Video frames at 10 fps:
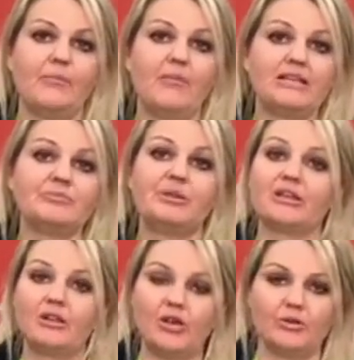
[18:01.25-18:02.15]
must be
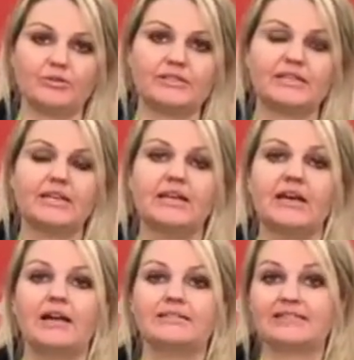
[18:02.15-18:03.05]
closed,
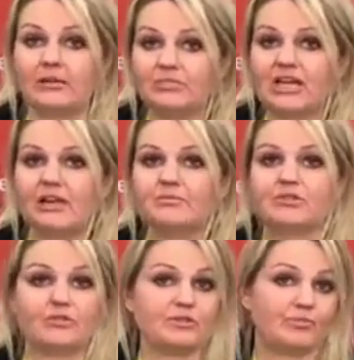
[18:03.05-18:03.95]
sometimes
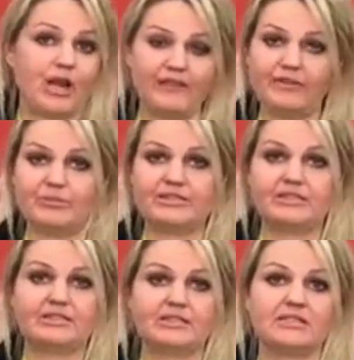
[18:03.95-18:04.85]
those private
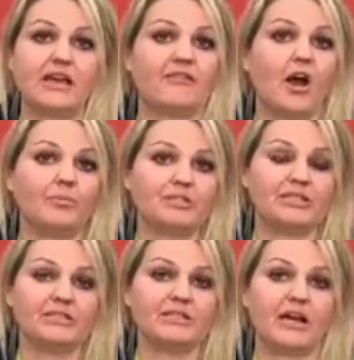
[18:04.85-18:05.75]
businesses have
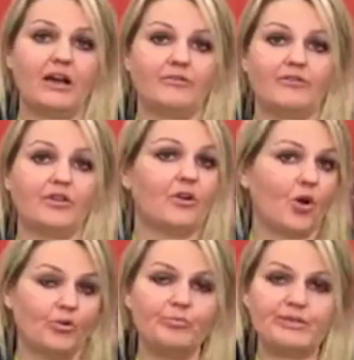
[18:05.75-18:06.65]
opted uh, for their
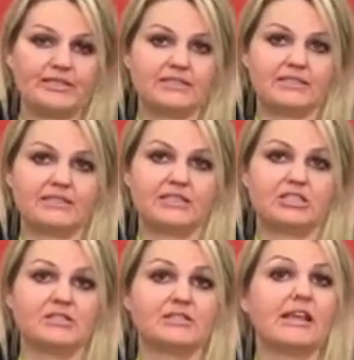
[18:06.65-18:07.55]
own business
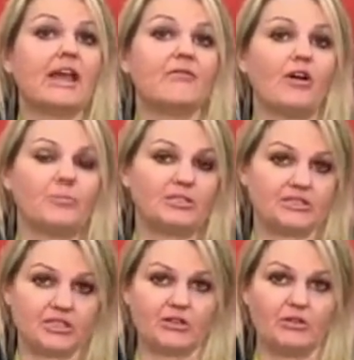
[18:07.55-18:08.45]
decisions. They have opted
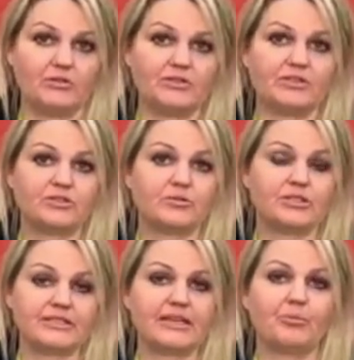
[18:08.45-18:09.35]
to close their
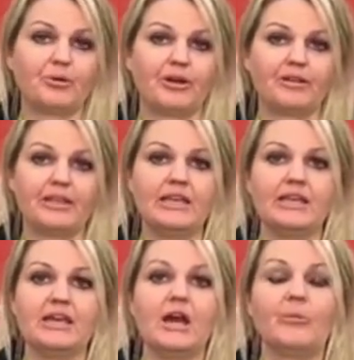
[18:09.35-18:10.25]
doors temporarily.
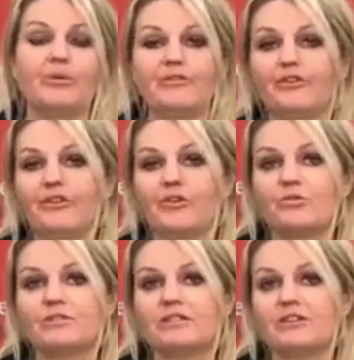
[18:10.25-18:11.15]
But for
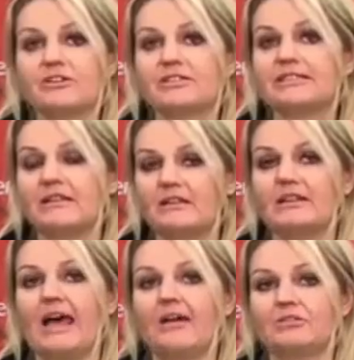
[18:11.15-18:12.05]
those that are still
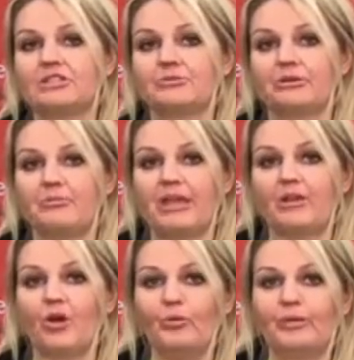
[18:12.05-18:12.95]
allowed to remain
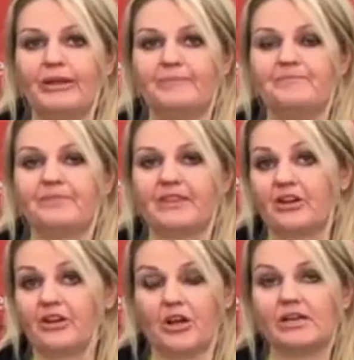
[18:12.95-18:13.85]
open, that
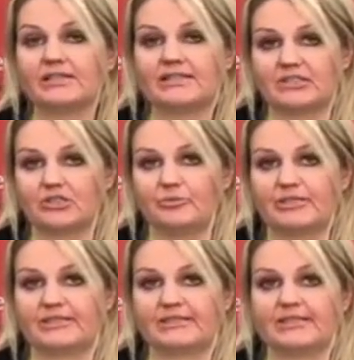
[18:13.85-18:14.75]
are non-essential
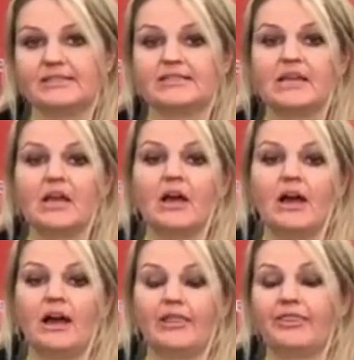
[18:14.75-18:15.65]
businesses,
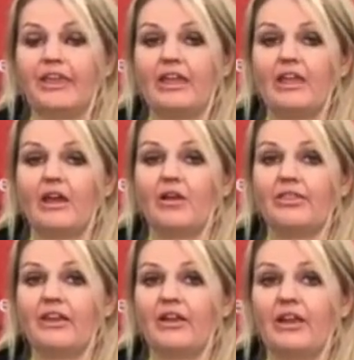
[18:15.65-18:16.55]
uh, they,
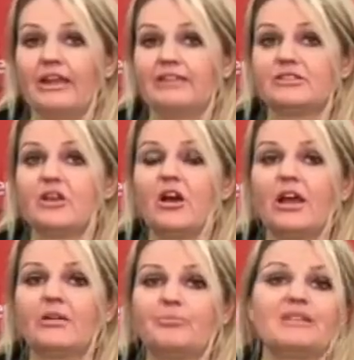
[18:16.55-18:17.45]
they, it is
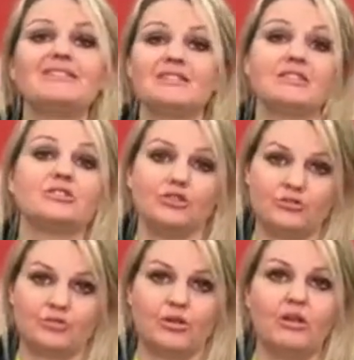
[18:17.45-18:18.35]
not business as
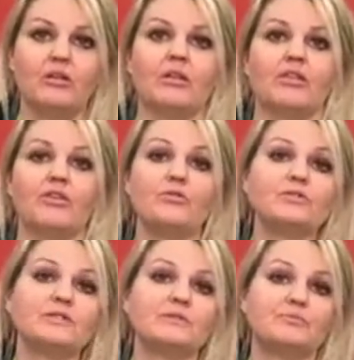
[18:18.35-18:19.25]
usual.
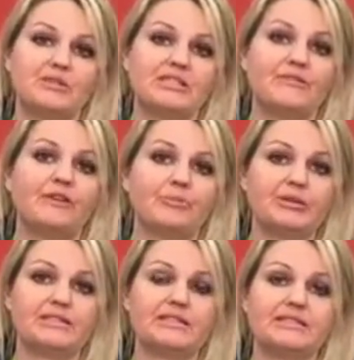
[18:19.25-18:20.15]
Those specific
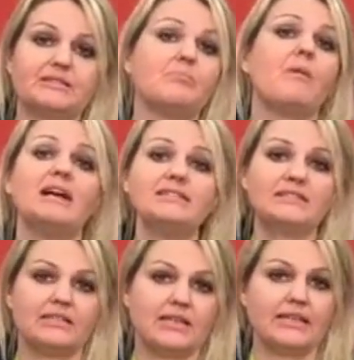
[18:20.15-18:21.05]
businesses
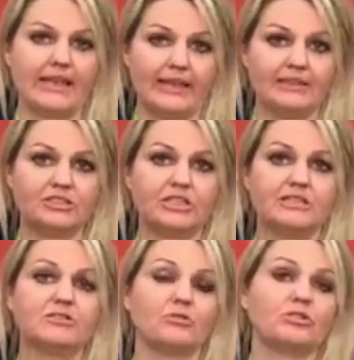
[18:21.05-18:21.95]
must engage
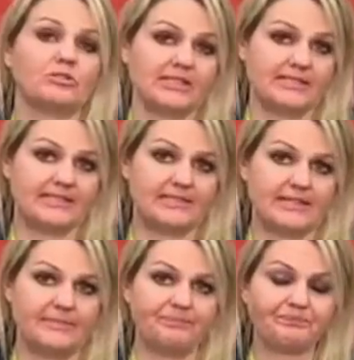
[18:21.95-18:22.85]
in social
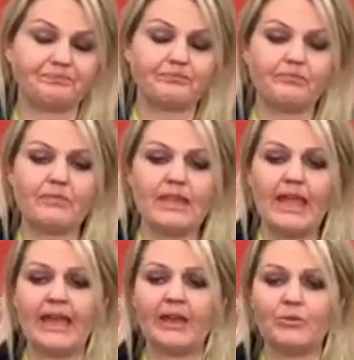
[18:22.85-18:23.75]
distancing
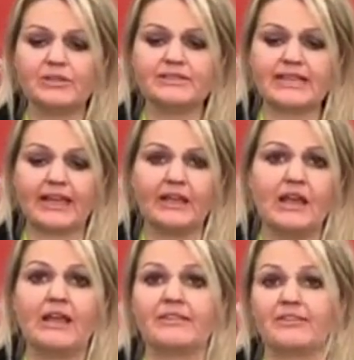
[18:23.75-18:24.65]
and I will say
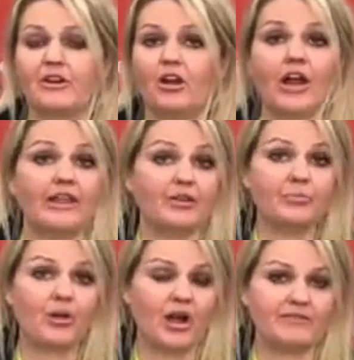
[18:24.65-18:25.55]
that there are other
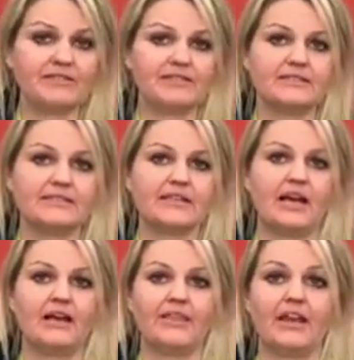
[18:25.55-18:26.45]
provinces
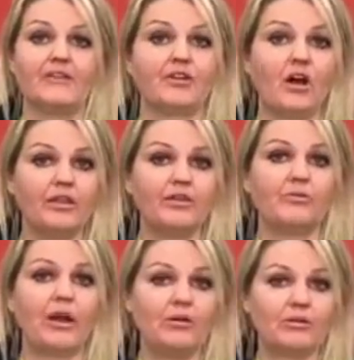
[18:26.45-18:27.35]
uh, that have gone the
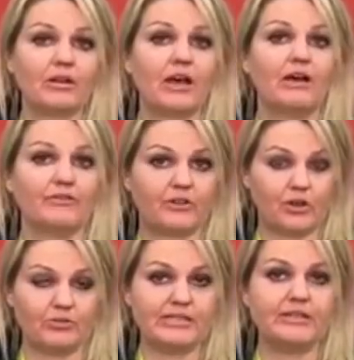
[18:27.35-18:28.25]
route of
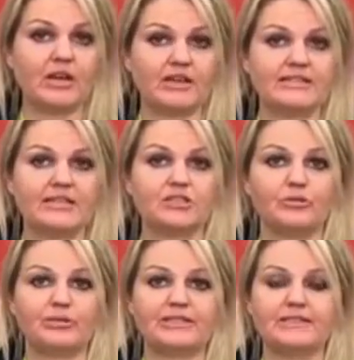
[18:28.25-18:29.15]
closing non-essential
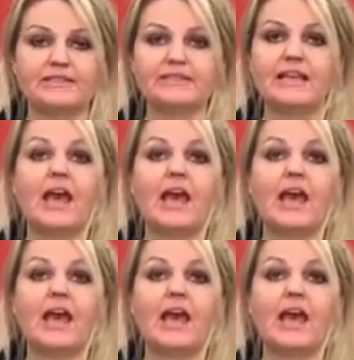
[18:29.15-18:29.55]
businesses.